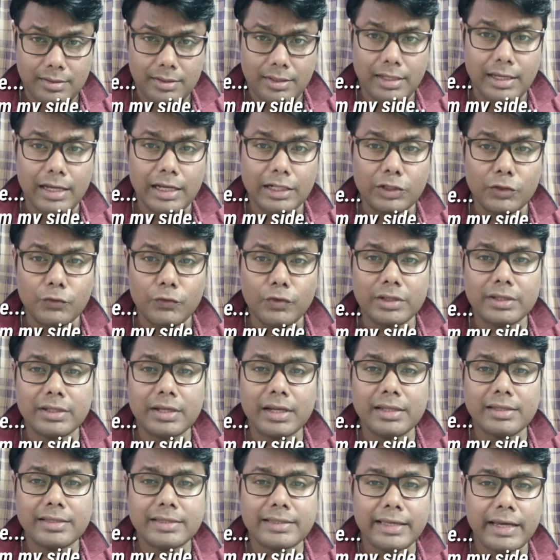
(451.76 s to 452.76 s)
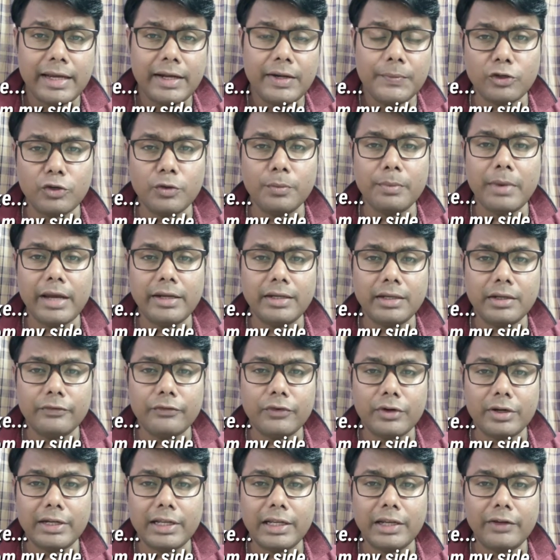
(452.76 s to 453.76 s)
The other one can say, thank you my
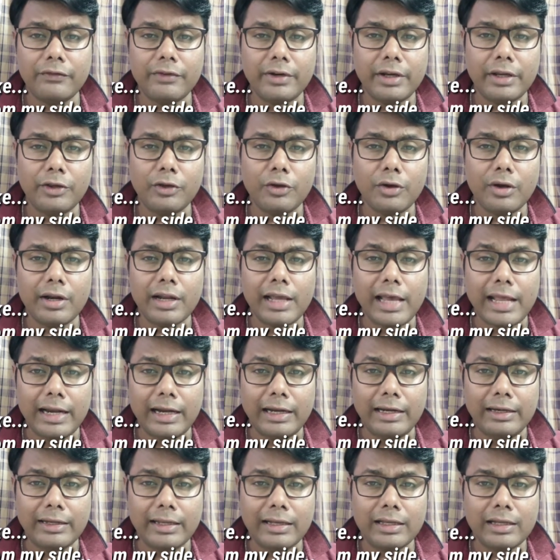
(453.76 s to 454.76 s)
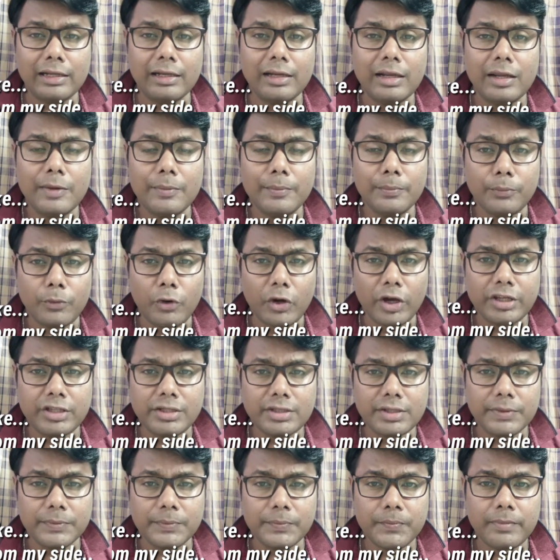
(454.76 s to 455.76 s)
dear for delivering your analytical
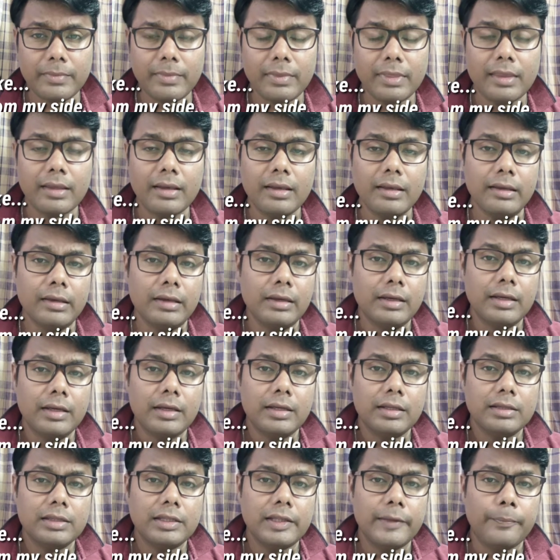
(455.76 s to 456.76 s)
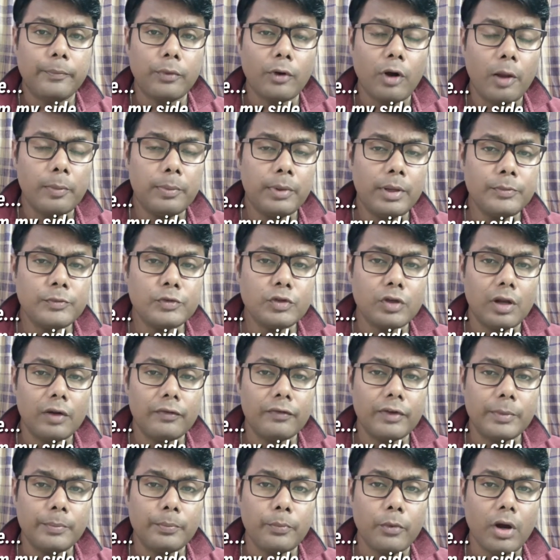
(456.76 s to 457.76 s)
point. The problem
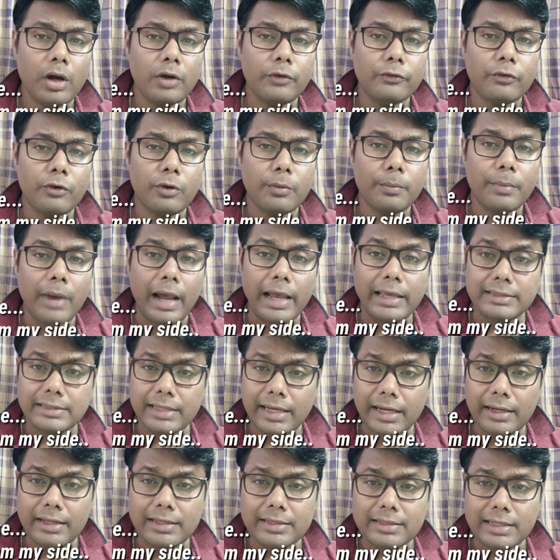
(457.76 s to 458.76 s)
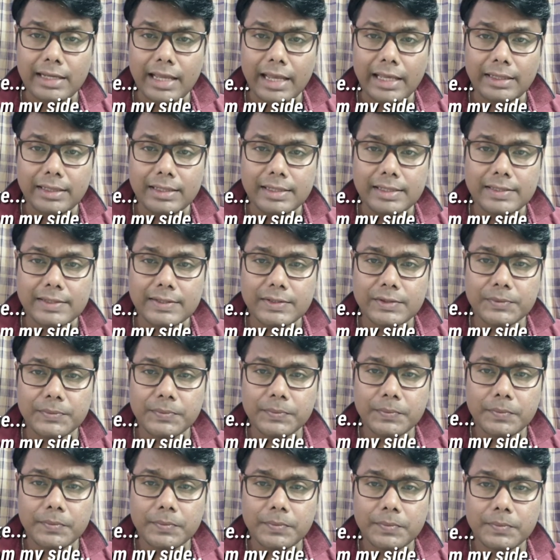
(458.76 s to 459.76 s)
solving point from my side is like
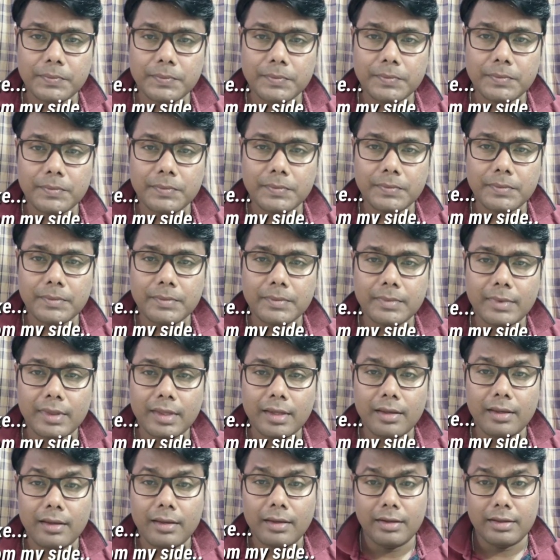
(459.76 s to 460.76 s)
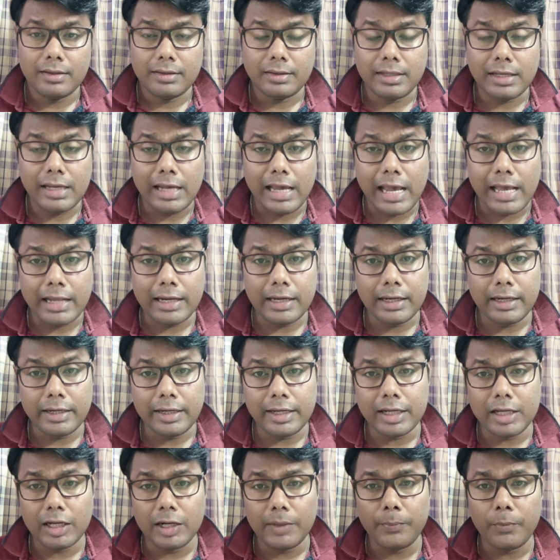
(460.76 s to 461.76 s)
this. The
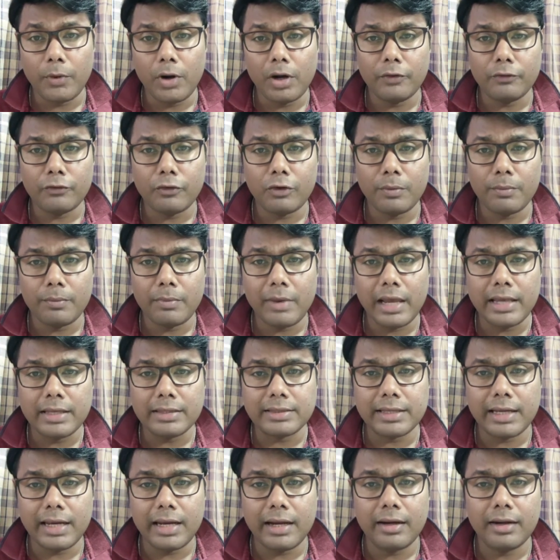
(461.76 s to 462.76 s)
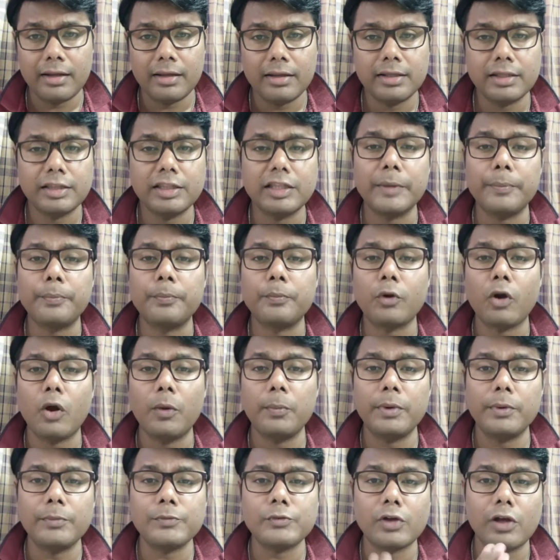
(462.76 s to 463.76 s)
analytical point from my side, the
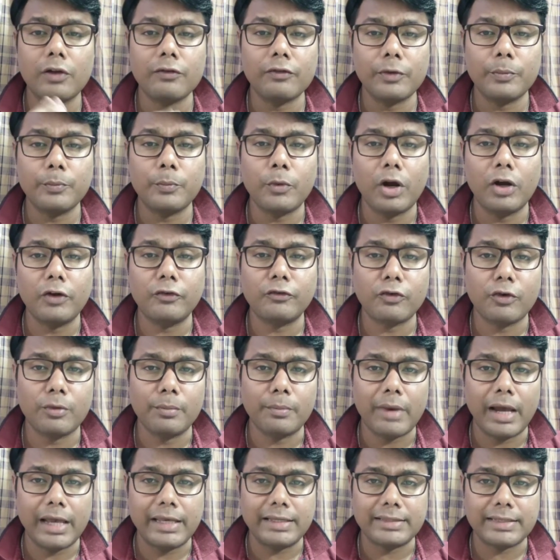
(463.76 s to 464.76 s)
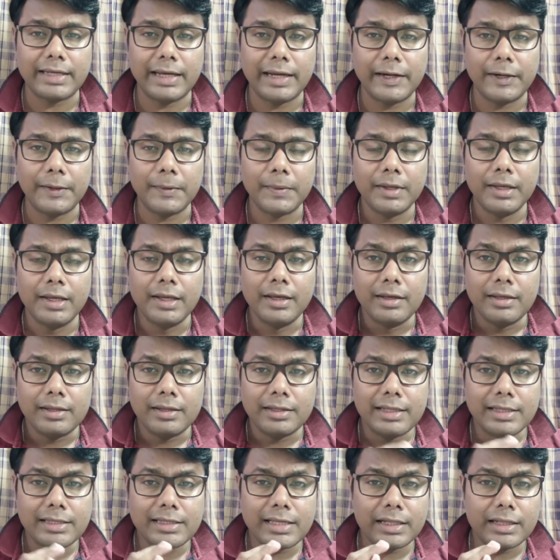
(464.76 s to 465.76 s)
problem solving point from my side.
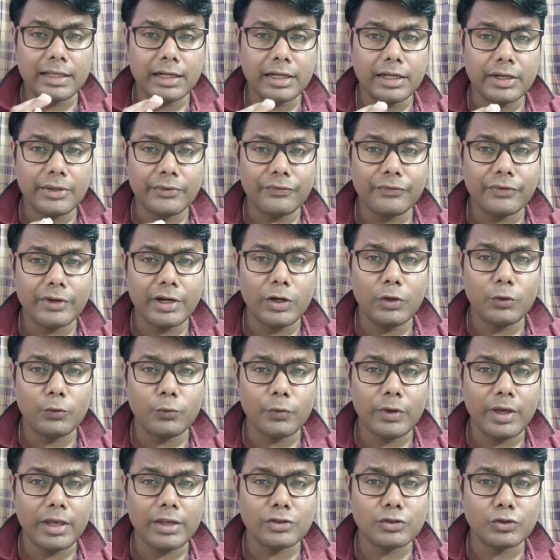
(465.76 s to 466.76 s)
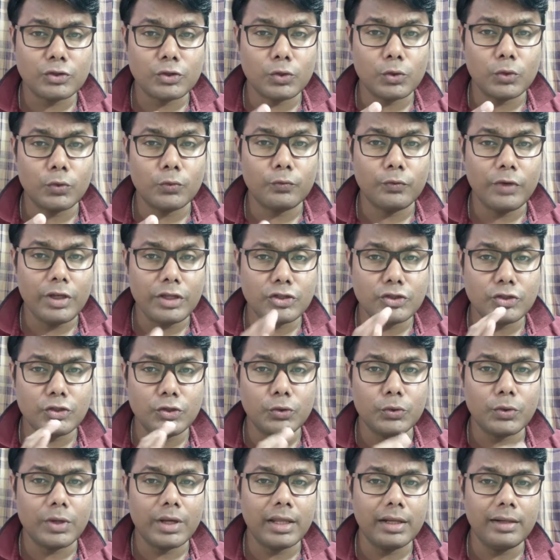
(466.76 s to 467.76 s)
These are the different ways through which
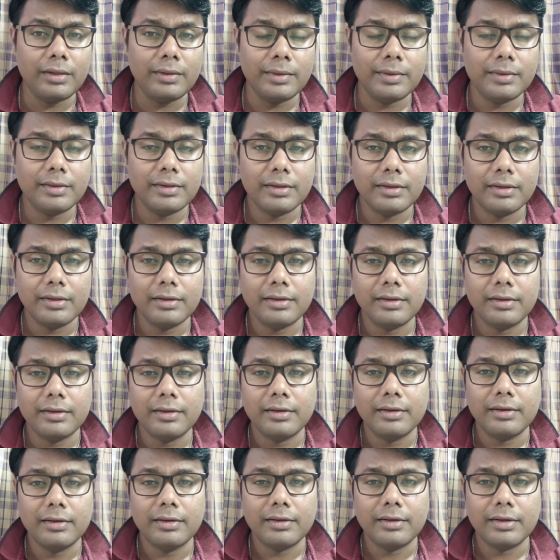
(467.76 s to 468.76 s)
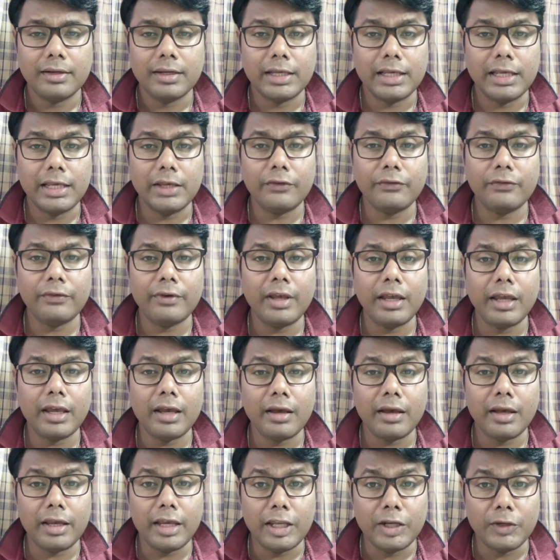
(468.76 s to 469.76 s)
you can give
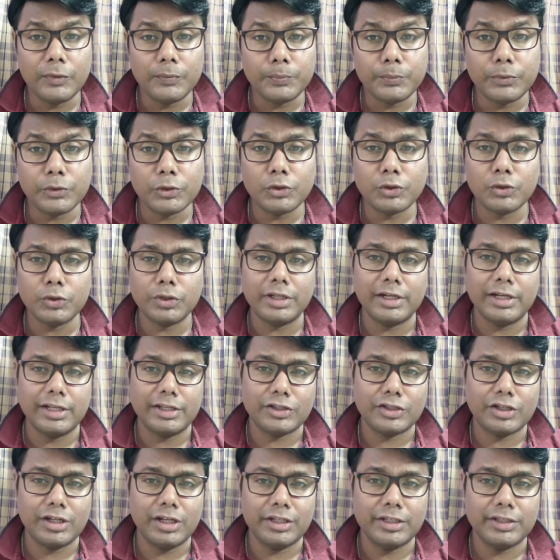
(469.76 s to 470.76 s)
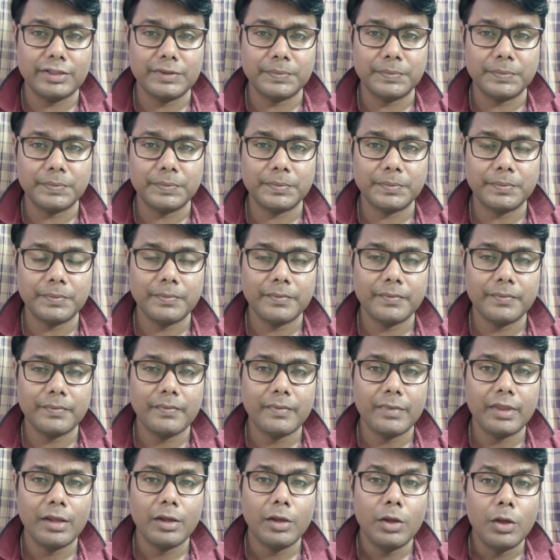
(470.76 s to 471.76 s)
an input to the discussion.
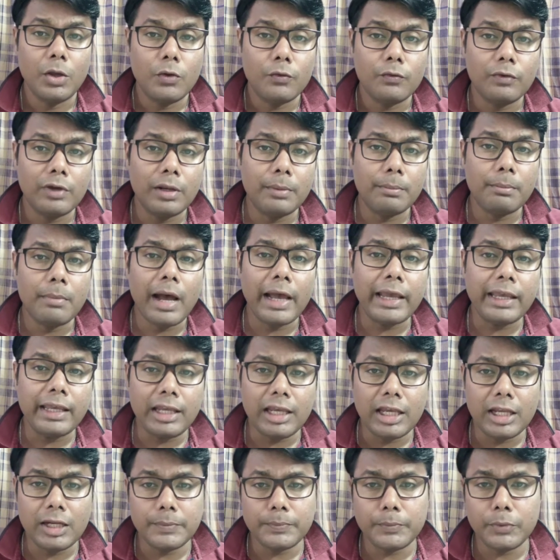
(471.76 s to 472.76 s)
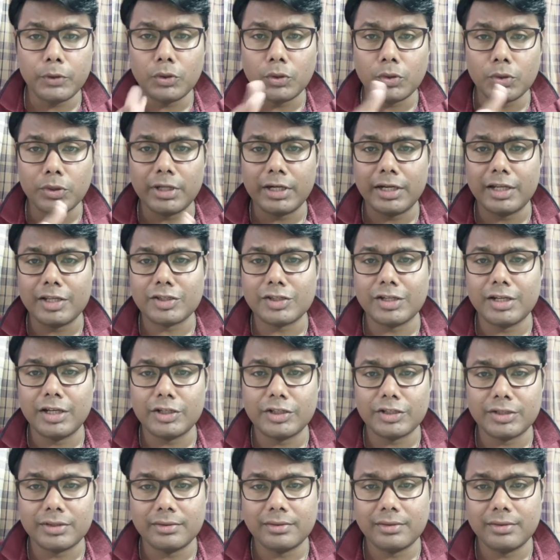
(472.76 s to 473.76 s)
Well, my input to the
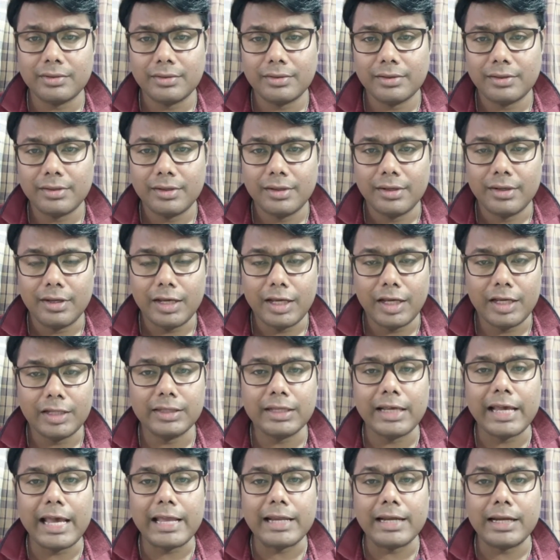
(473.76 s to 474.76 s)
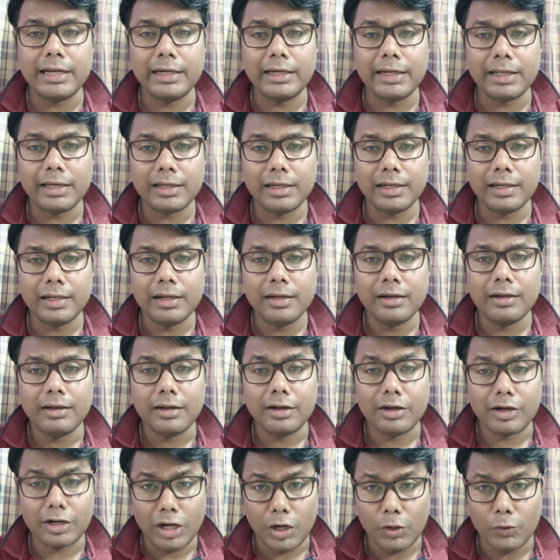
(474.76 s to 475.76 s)
discussion in the analytical
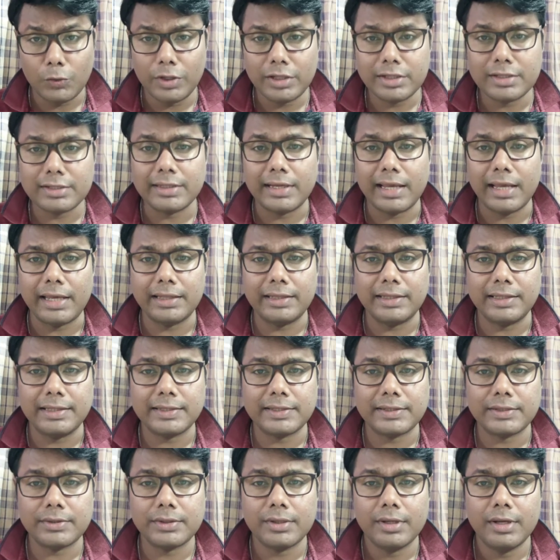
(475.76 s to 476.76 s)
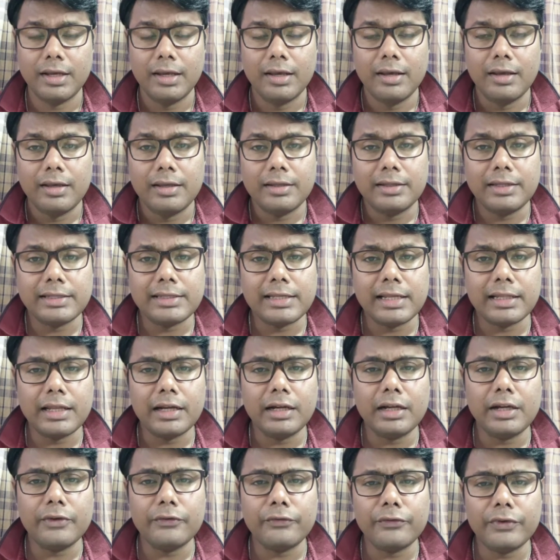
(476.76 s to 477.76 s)
round is like this. These are
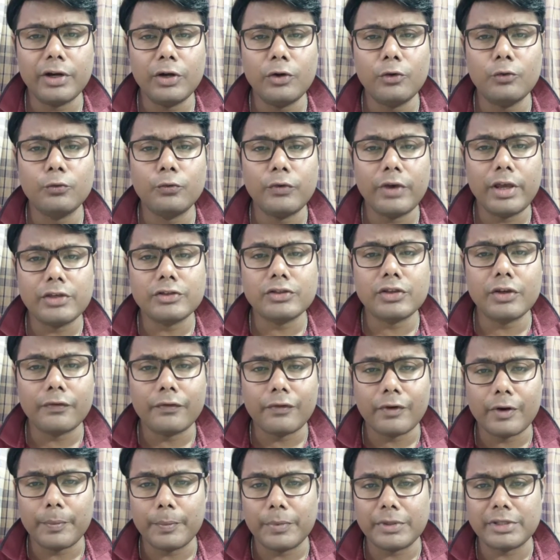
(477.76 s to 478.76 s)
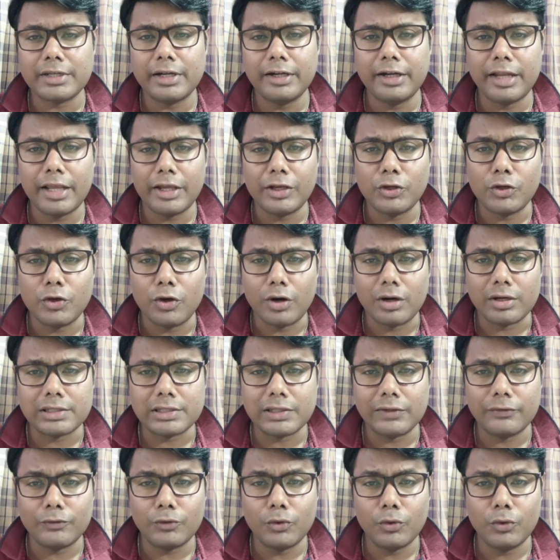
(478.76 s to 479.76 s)
the different ways of representing
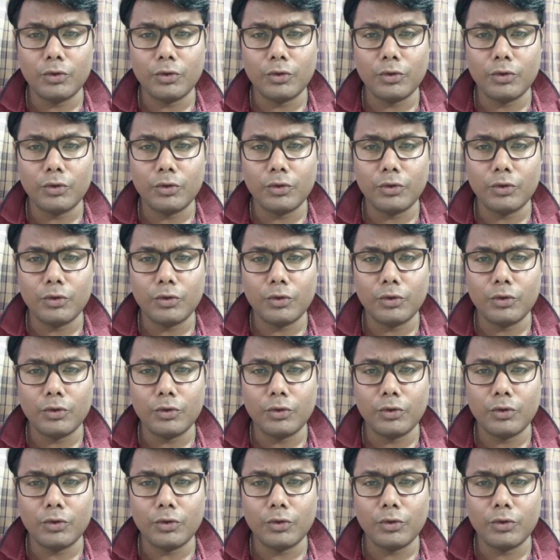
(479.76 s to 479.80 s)
yourself.